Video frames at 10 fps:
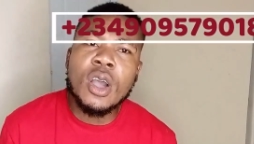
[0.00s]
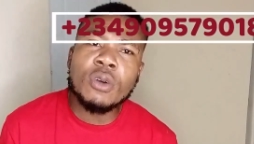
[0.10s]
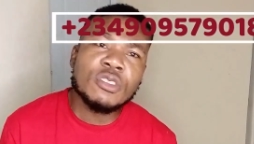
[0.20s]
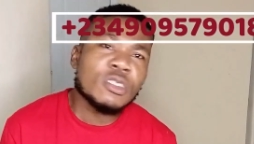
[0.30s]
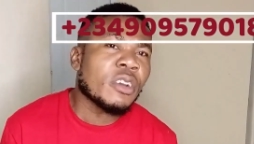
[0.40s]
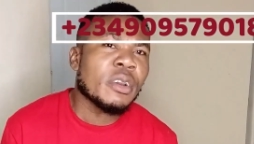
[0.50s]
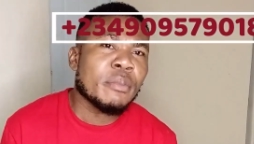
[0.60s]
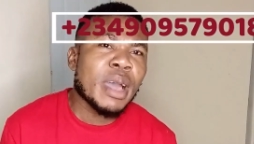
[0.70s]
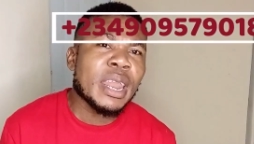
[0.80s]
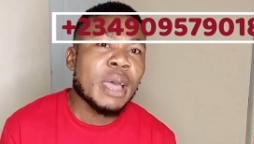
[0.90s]
Oh, sorry,
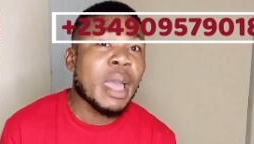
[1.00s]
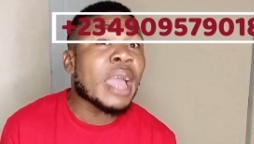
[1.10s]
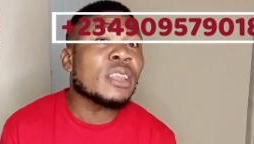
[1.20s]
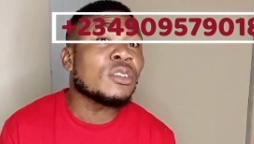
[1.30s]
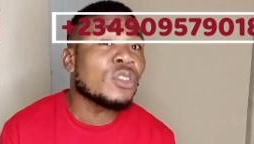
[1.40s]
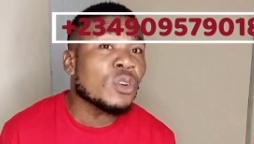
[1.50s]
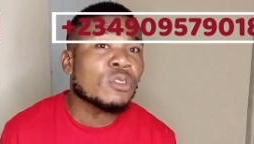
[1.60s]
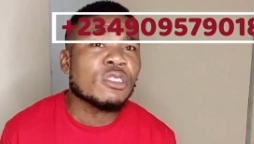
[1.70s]
madam. And you know,